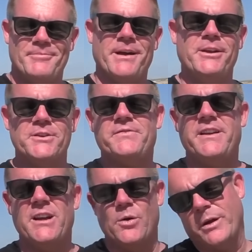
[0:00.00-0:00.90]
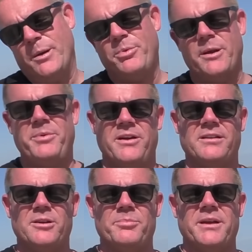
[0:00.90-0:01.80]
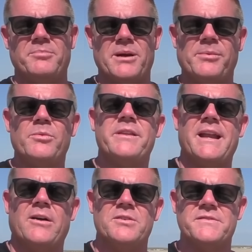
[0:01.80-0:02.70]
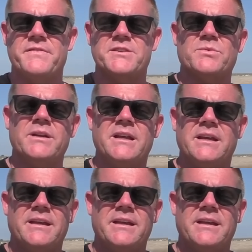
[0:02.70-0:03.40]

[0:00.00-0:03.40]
My newest video we're going to put up here in a little bit, probably within hours of this one,